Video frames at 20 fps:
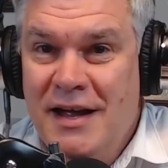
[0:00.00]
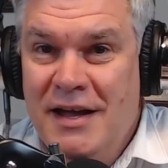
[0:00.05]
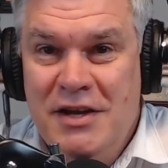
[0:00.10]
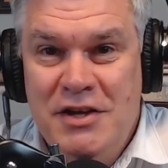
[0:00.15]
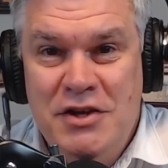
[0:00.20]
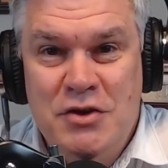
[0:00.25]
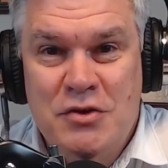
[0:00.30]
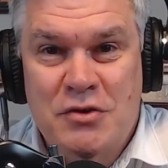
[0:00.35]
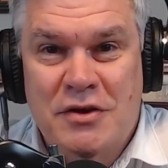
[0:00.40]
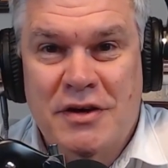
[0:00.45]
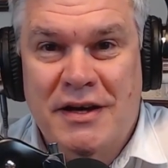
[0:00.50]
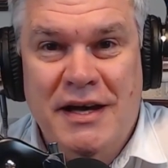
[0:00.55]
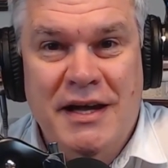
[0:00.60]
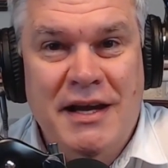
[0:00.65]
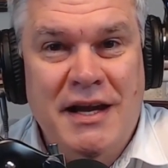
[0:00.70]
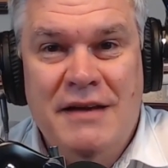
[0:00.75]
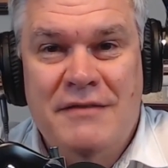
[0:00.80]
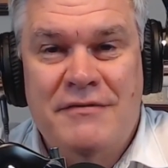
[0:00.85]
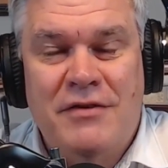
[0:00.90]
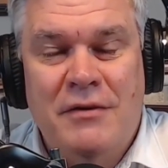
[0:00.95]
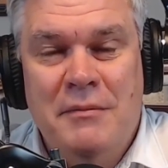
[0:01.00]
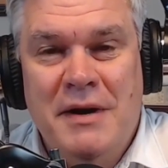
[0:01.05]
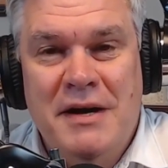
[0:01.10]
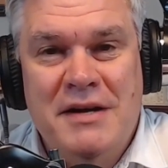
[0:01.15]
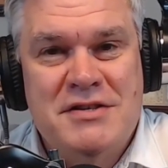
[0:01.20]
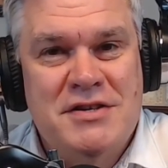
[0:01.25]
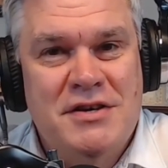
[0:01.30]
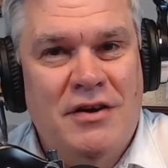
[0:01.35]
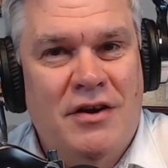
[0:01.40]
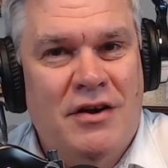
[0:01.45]
You could get
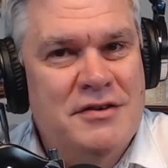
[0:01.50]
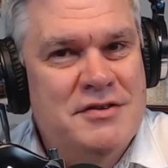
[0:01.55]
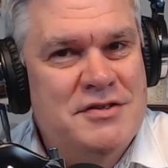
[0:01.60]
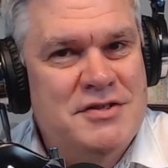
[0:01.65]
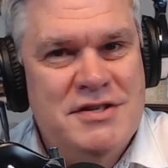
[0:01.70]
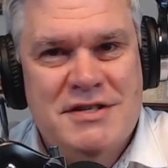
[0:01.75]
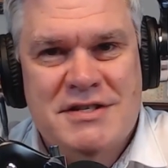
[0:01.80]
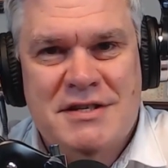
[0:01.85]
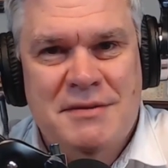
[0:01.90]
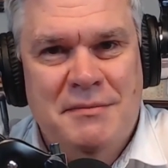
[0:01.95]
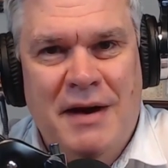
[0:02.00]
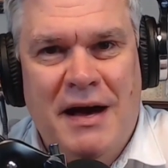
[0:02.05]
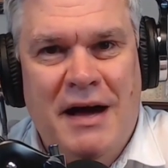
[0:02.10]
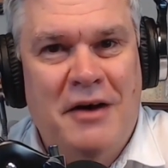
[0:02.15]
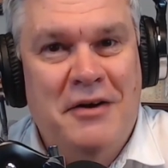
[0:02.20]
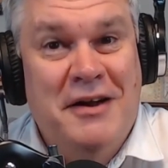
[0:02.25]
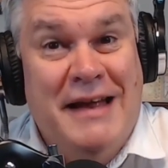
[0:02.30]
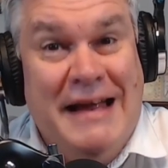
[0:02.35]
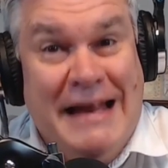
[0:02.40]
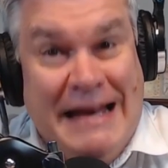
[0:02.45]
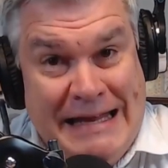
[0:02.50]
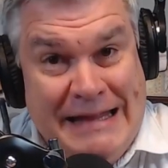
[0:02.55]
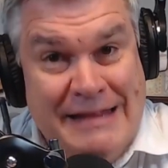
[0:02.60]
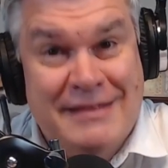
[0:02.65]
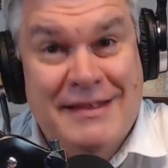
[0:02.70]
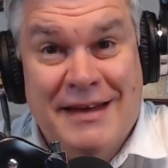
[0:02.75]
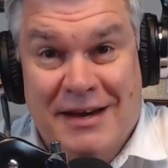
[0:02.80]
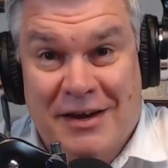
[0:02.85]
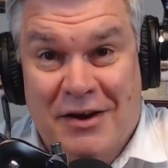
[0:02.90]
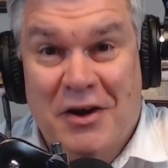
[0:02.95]
information on just about
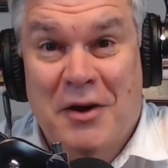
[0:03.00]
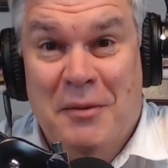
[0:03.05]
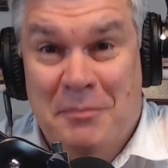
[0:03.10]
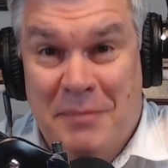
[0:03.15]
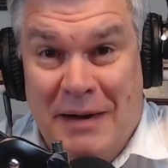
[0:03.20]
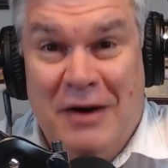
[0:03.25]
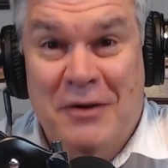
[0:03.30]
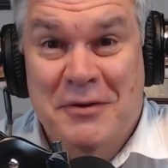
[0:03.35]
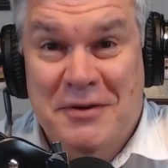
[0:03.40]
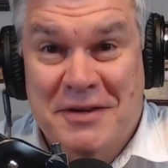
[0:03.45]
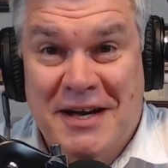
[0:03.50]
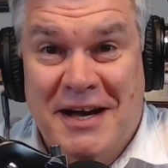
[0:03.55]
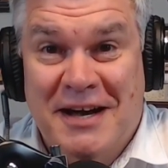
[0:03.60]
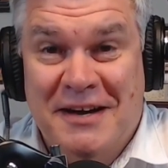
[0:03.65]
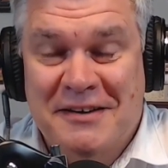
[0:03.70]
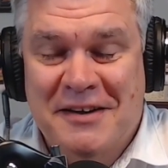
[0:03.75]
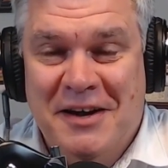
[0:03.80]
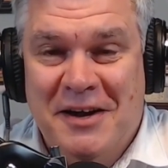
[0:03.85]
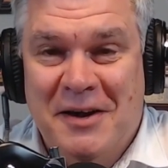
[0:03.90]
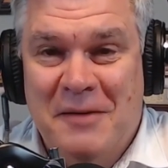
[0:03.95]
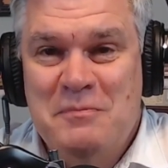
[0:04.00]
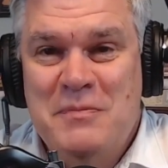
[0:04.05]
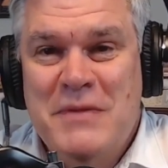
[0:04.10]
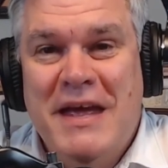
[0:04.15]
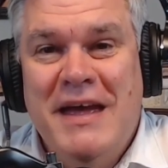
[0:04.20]
anything on about.com.